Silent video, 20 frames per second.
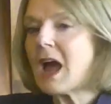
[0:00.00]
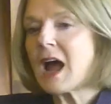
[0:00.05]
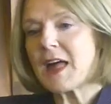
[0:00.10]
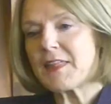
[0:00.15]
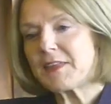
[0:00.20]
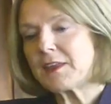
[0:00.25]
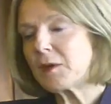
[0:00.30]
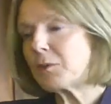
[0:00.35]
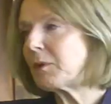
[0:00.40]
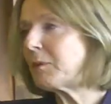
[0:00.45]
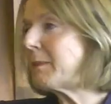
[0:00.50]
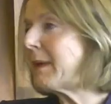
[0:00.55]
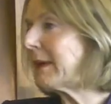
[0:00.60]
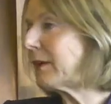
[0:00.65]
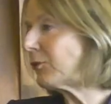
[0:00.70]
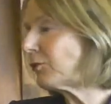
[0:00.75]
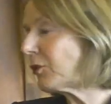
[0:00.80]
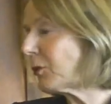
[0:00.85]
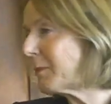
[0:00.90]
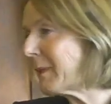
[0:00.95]
I think it would
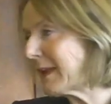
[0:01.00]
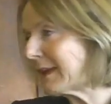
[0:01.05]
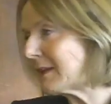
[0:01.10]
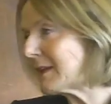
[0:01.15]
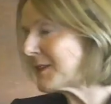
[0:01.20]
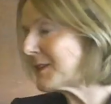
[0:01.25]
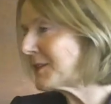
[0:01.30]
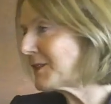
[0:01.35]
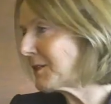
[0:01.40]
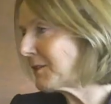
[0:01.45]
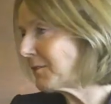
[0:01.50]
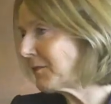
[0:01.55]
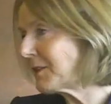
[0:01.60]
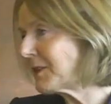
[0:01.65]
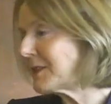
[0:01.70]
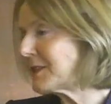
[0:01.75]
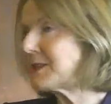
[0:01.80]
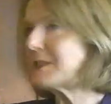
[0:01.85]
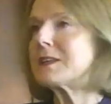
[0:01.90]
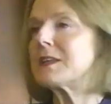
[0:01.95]
make a tremendous
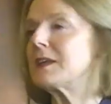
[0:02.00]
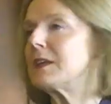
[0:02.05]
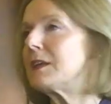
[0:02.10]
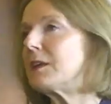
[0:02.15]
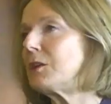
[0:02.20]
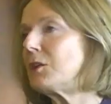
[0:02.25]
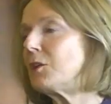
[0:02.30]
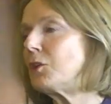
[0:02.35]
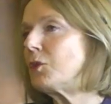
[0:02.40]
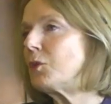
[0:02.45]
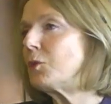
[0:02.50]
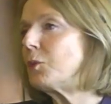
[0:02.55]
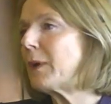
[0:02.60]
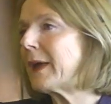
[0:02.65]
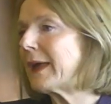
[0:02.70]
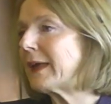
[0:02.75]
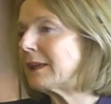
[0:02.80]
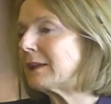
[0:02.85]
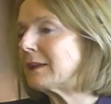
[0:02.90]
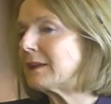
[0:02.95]
difference. The
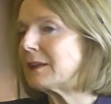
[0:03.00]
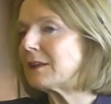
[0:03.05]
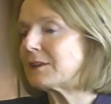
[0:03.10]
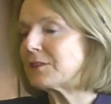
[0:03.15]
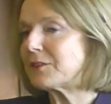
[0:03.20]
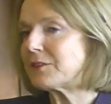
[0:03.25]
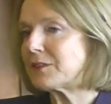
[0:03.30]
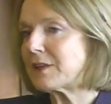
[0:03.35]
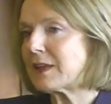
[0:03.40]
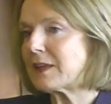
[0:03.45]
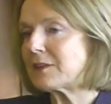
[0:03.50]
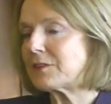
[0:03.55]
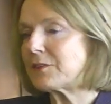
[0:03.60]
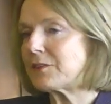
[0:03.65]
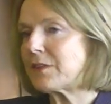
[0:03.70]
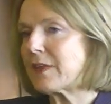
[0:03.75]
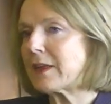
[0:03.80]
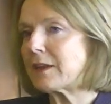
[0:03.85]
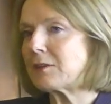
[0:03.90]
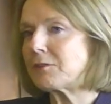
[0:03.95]
UN
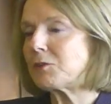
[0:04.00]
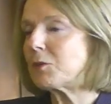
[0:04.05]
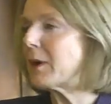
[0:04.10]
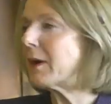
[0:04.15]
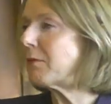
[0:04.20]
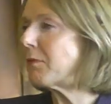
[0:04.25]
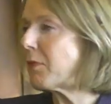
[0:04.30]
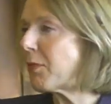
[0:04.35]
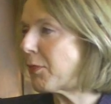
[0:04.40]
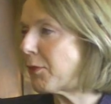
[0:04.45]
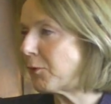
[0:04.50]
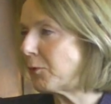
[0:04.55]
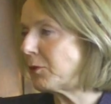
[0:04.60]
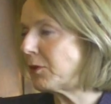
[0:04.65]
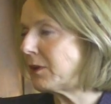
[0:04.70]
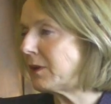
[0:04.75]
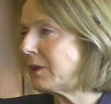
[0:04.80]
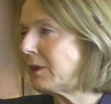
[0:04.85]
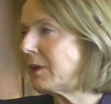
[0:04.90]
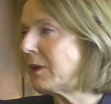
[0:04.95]
says that if you have
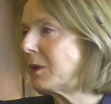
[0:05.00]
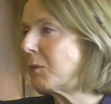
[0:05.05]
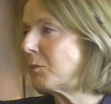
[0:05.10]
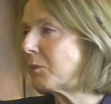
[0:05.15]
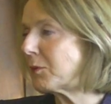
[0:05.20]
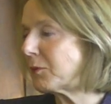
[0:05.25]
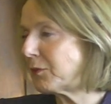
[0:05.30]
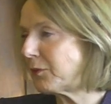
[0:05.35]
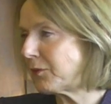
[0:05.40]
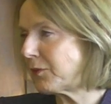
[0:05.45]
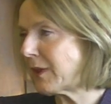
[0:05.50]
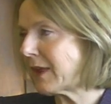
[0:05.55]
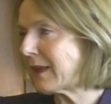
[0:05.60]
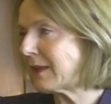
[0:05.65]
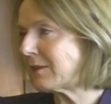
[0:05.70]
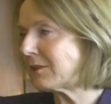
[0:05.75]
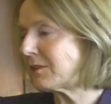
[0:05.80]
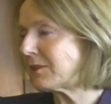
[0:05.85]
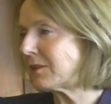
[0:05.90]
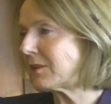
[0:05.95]
30%
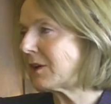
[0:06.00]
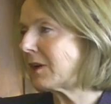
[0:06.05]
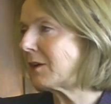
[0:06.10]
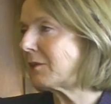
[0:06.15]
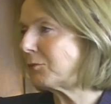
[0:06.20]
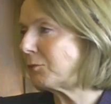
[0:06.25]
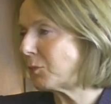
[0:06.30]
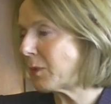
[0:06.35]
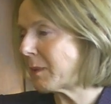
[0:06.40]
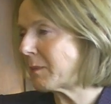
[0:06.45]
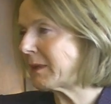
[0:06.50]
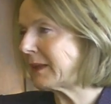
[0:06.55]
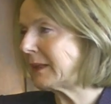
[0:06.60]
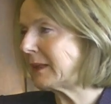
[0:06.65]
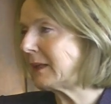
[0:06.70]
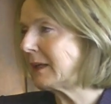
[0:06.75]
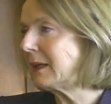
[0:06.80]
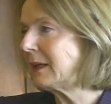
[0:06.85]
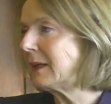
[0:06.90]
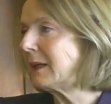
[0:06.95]
of women
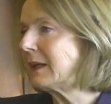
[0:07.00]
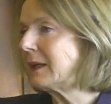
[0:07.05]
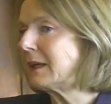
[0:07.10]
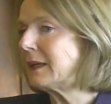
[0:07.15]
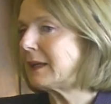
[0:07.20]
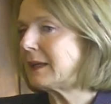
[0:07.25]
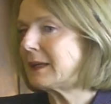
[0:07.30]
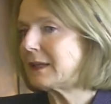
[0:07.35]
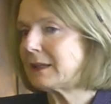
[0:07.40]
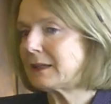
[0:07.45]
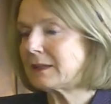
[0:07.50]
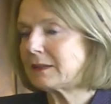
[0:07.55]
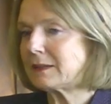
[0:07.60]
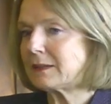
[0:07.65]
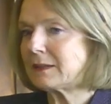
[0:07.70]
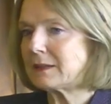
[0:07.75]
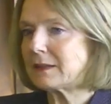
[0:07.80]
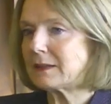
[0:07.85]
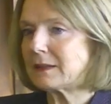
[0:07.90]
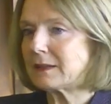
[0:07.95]

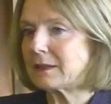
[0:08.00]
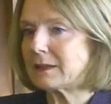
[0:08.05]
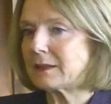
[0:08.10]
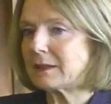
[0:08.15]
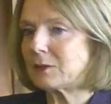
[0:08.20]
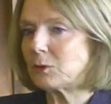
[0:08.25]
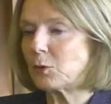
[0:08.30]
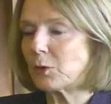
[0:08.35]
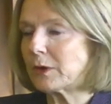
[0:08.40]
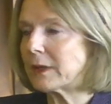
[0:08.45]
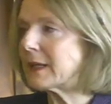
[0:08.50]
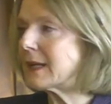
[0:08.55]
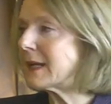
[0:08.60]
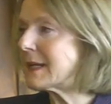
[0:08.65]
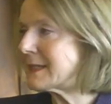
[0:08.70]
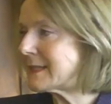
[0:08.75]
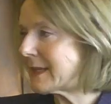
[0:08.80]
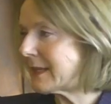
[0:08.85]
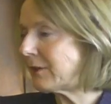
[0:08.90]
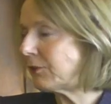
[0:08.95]
in uh, an
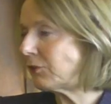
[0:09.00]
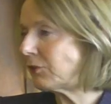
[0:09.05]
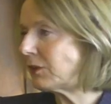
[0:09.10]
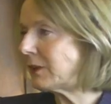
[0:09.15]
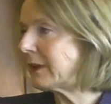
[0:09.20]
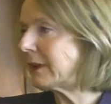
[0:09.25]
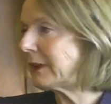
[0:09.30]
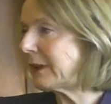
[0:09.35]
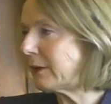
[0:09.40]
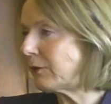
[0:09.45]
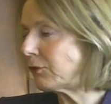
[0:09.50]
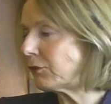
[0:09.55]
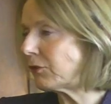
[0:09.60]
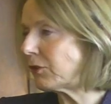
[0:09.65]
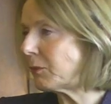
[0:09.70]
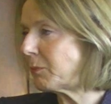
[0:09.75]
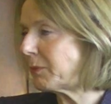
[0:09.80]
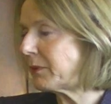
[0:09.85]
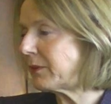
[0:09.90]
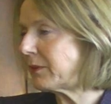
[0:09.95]
organization and
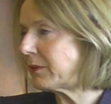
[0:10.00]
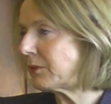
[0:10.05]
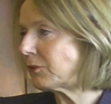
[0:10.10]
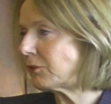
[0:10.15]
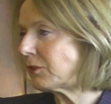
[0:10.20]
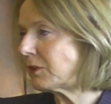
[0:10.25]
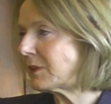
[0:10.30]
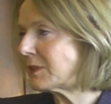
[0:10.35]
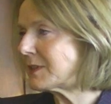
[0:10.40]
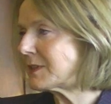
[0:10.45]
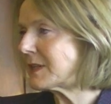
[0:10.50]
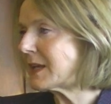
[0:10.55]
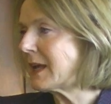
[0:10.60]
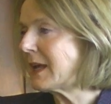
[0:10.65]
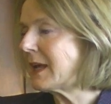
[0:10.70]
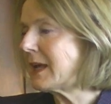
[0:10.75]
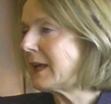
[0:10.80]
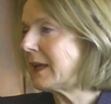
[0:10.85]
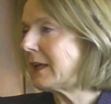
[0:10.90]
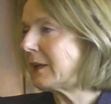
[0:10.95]
leadership positions,
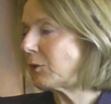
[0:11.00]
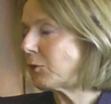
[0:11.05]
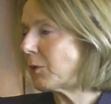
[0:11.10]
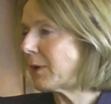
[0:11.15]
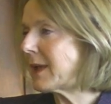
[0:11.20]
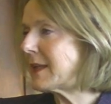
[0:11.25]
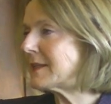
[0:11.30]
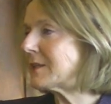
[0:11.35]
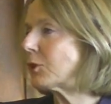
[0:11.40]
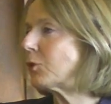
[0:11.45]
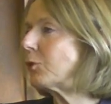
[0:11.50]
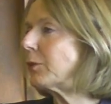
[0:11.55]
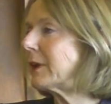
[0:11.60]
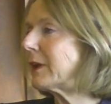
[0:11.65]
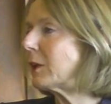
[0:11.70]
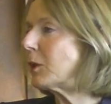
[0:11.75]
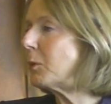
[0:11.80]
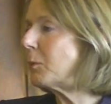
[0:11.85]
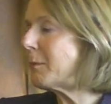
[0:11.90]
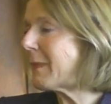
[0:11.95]
it creates a
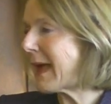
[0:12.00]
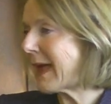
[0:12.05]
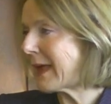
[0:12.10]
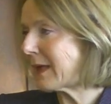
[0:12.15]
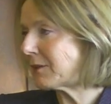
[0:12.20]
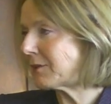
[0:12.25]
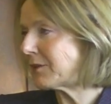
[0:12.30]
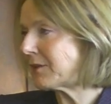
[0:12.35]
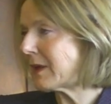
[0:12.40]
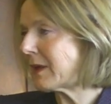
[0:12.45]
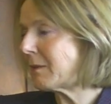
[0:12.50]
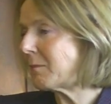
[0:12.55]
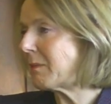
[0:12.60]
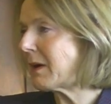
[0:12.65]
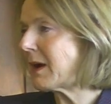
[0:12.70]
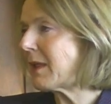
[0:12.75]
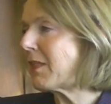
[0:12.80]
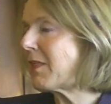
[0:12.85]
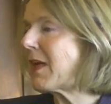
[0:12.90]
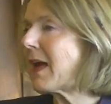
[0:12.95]
critical mass. And
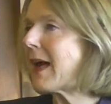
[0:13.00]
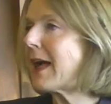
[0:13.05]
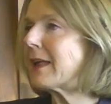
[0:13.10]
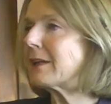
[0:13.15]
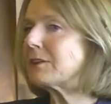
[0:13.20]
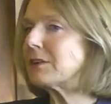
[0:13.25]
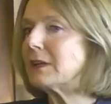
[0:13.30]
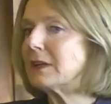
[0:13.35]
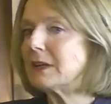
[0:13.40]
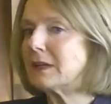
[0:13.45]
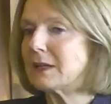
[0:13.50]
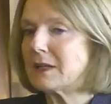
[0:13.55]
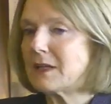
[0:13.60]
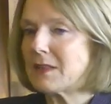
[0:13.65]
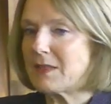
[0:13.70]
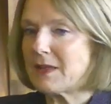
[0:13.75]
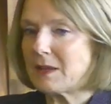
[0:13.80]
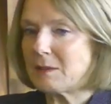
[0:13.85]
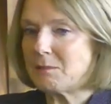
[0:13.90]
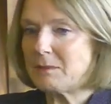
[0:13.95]
by that,
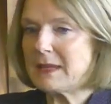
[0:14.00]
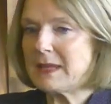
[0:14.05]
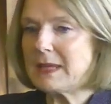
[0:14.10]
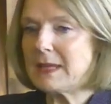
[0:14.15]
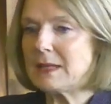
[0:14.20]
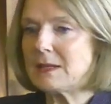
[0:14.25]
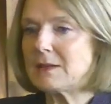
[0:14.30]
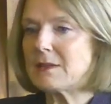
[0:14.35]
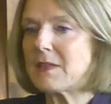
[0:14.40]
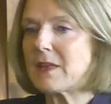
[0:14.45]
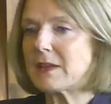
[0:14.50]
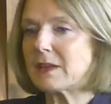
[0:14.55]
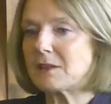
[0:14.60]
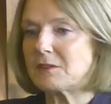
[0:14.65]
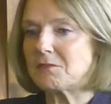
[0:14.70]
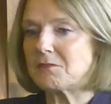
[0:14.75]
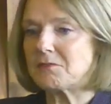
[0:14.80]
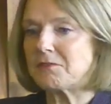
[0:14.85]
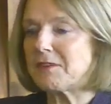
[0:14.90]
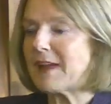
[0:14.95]
they mean that
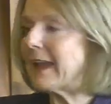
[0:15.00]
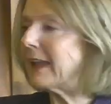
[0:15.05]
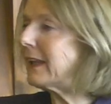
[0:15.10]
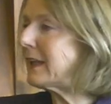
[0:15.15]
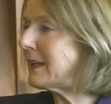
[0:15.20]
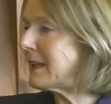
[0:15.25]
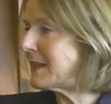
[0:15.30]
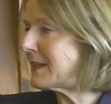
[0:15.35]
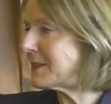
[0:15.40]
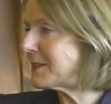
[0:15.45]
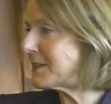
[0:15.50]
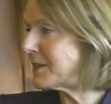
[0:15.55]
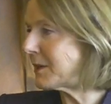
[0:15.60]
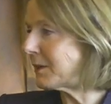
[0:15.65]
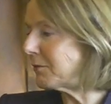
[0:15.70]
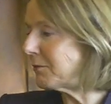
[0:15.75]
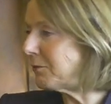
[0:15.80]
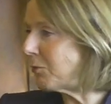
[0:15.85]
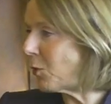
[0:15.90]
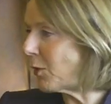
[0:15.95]
it validates
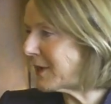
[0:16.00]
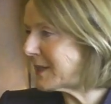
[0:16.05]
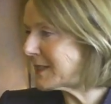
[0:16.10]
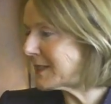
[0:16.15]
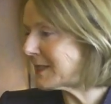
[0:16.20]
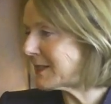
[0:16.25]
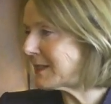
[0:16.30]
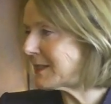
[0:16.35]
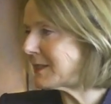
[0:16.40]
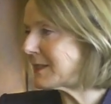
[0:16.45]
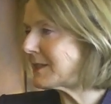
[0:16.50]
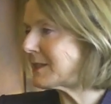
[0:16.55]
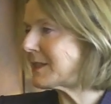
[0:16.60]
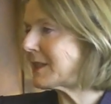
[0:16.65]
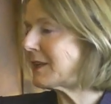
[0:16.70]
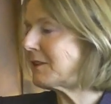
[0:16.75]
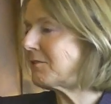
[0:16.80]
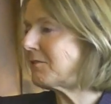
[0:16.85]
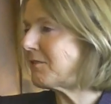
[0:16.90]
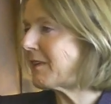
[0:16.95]
their voices,
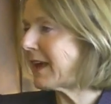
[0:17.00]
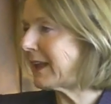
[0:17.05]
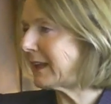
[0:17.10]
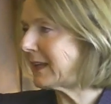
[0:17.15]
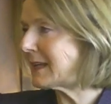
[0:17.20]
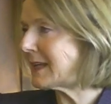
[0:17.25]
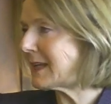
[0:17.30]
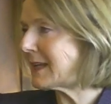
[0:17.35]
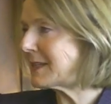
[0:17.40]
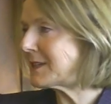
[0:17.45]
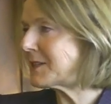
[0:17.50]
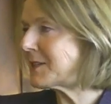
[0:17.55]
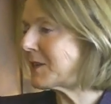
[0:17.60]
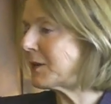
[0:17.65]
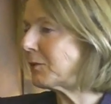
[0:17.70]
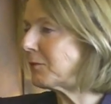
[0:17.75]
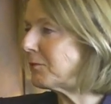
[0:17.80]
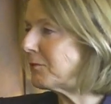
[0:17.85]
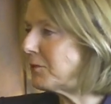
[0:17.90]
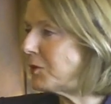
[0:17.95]
it validates
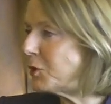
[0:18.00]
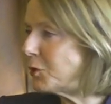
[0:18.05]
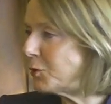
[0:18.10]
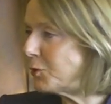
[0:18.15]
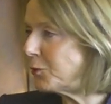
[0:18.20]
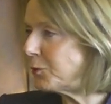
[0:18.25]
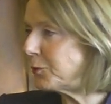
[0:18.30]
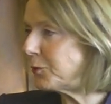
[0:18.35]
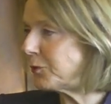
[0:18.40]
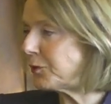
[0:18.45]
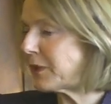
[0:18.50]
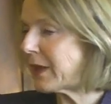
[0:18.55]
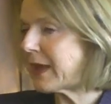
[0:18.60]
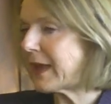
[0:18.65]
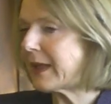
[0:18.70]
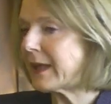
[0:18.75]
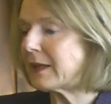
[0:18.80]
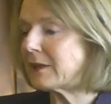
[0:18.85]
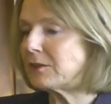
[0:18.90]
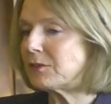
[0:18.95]
their views,
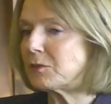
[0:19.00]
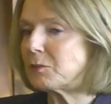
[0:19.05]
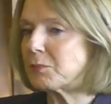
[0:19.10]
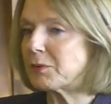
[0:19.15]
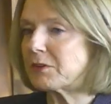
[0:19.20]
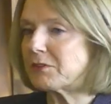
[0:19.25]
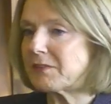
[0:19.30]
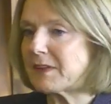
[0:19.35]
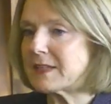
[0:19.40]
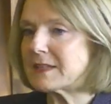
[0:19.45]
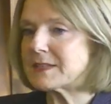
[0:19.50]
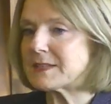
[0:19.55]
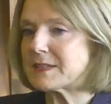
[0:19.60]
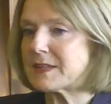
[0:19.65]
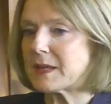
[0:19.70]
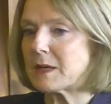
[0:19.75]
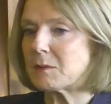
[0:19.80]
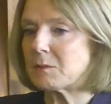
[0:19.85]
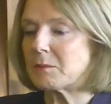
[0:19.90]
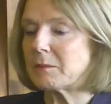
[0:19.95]
and prevents
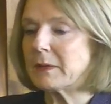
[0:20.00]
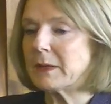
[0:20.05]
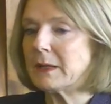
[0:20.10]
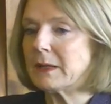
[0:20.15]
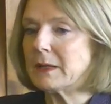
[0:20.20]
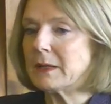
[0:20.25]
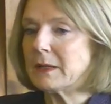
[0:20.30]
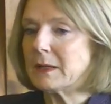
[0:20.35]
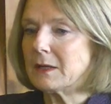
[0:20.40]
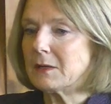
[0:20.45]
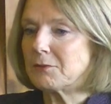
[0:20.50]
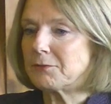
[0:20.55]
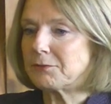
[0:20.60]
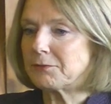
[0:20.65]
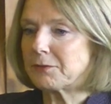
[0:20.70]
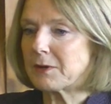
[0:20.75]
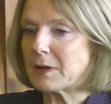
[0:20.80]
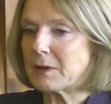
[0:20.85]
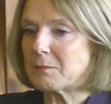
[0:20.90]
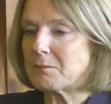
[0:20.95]
them
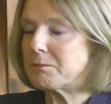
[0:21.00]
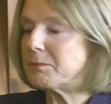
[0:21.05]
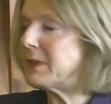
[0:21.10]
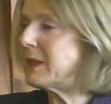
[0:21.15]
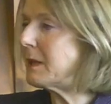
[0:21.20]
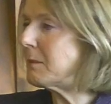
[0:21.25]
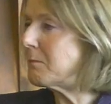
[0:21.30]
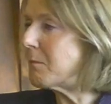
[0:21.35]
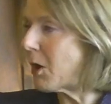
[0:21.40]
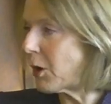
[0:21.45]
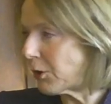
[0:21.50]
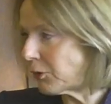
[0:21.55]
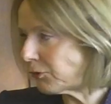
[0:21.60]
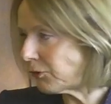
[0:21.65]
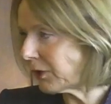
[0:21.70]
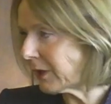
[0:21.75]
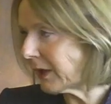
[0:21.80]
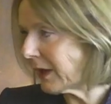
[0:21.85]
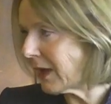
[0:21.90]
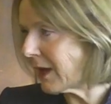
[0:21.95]
from being
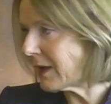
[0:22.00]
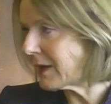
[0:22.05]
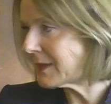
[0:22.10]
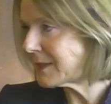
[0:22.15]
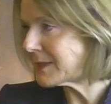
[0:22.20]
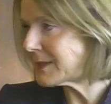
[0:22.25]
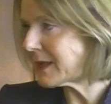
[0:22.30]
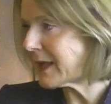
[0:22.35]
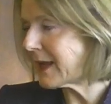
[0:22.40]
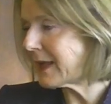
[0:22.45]
marginalized.